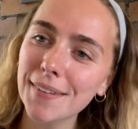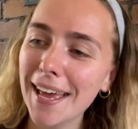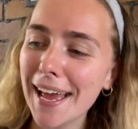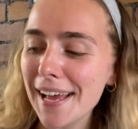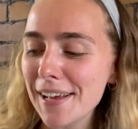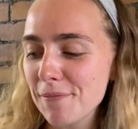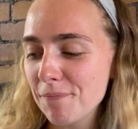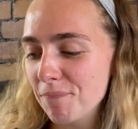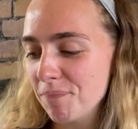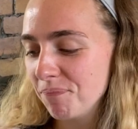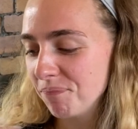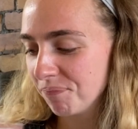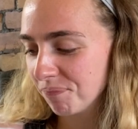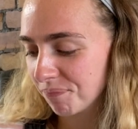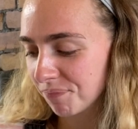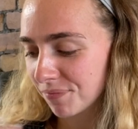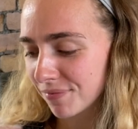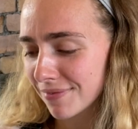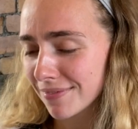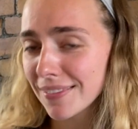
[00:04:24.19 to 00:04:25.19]
I
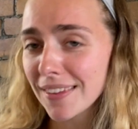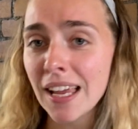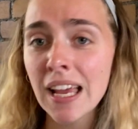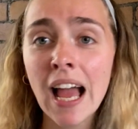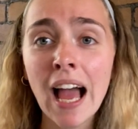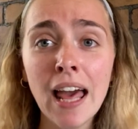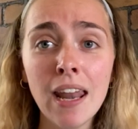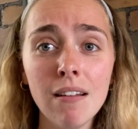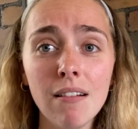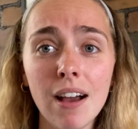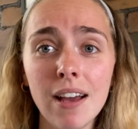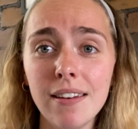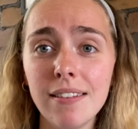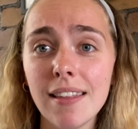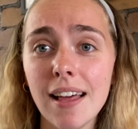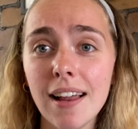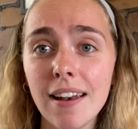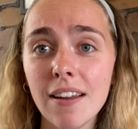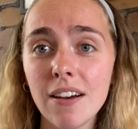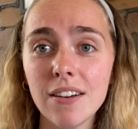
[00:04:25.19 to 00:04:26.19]
know I do
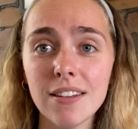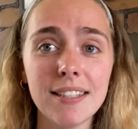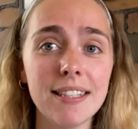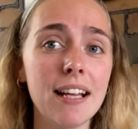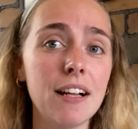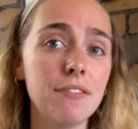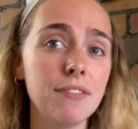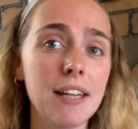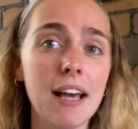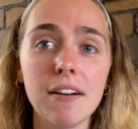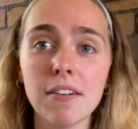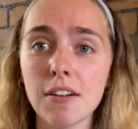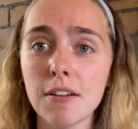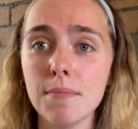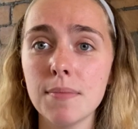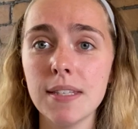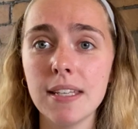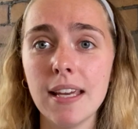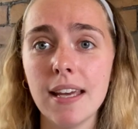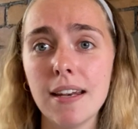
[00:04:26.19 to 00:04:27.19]
that a lot. Self-doubt
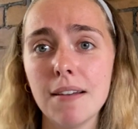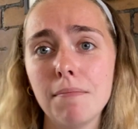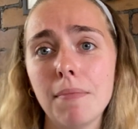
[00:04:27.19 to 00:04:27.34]
comes in.